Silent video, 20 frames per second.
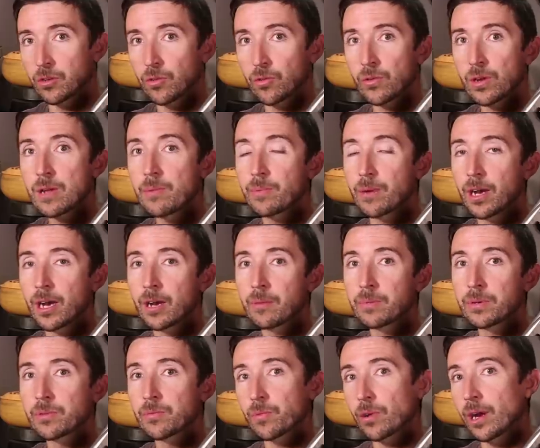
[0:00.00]
creep
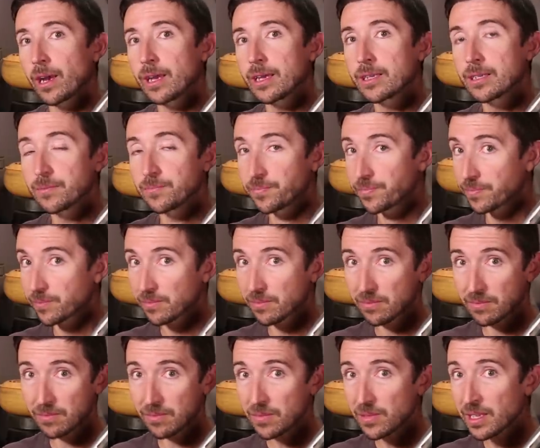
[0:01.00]
up and right,
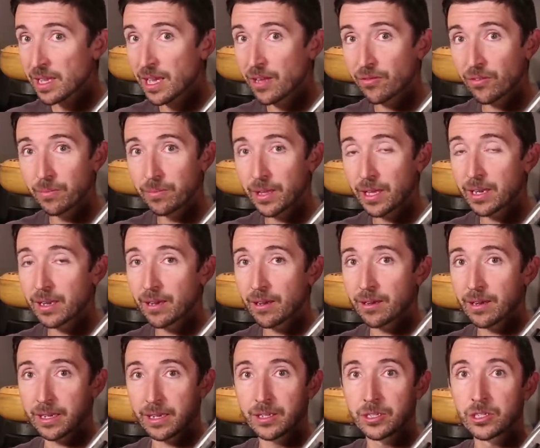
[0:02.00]
and from then
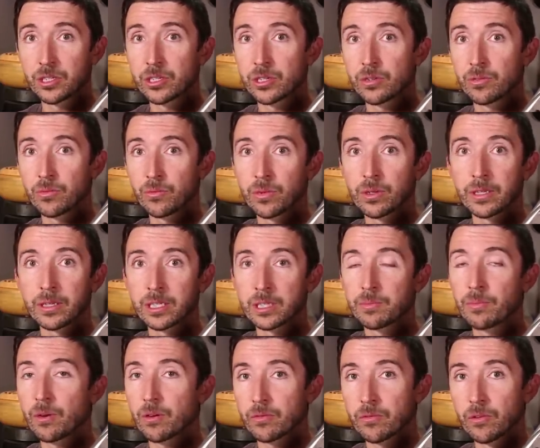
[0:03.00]
on I could shoot really
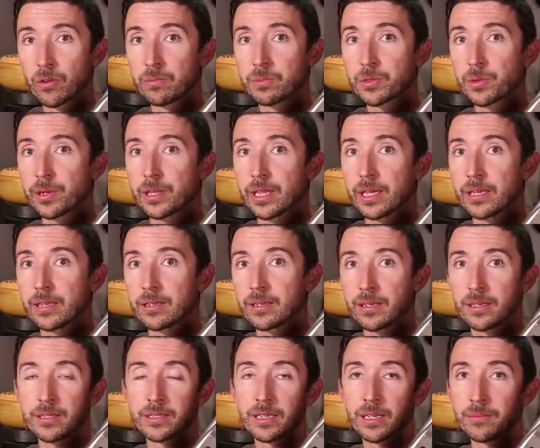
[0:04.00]
small groups with it.
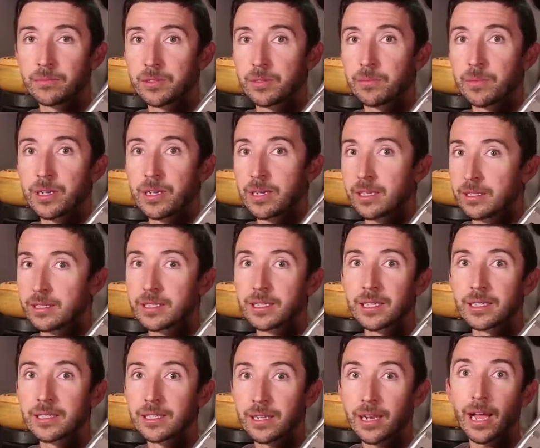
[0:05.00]
It seemed to be
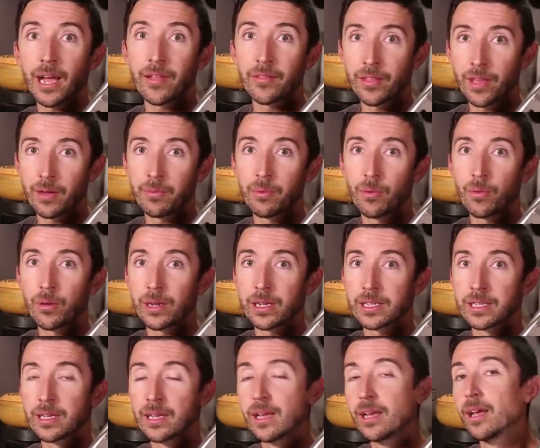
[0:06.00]
consistent at that
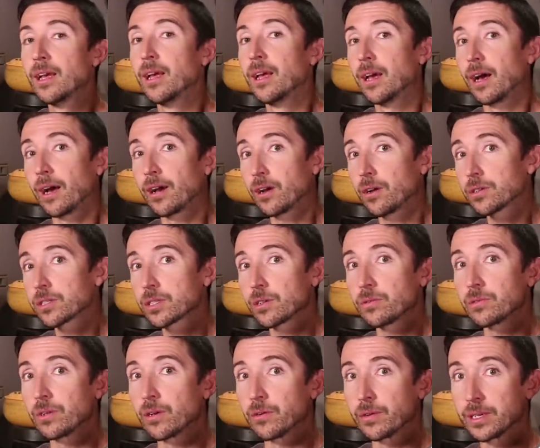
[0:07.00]
point. I
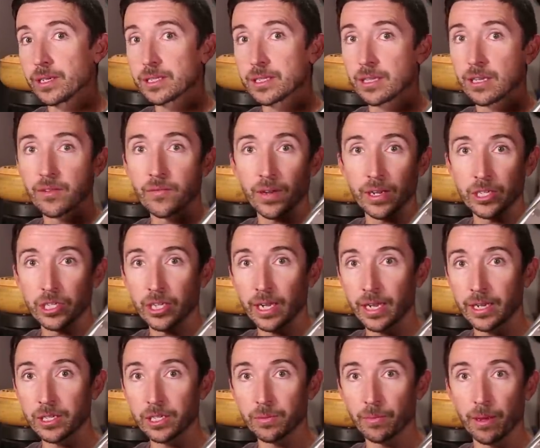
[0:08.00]
also noticed that if I
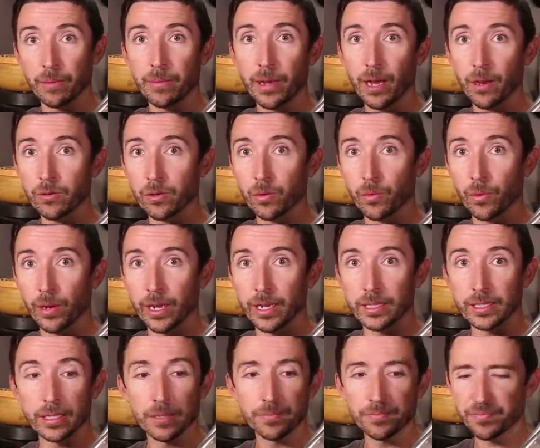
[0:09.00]
changed my powder
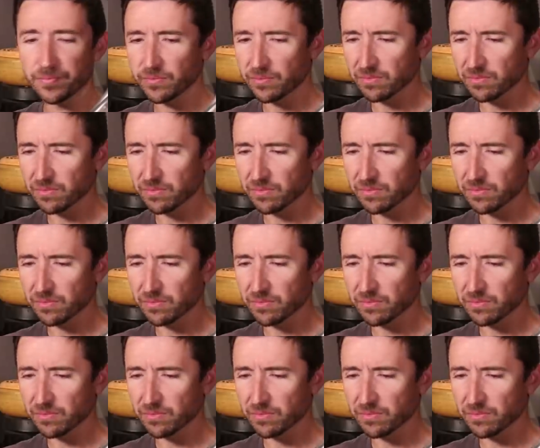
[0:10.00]
weights,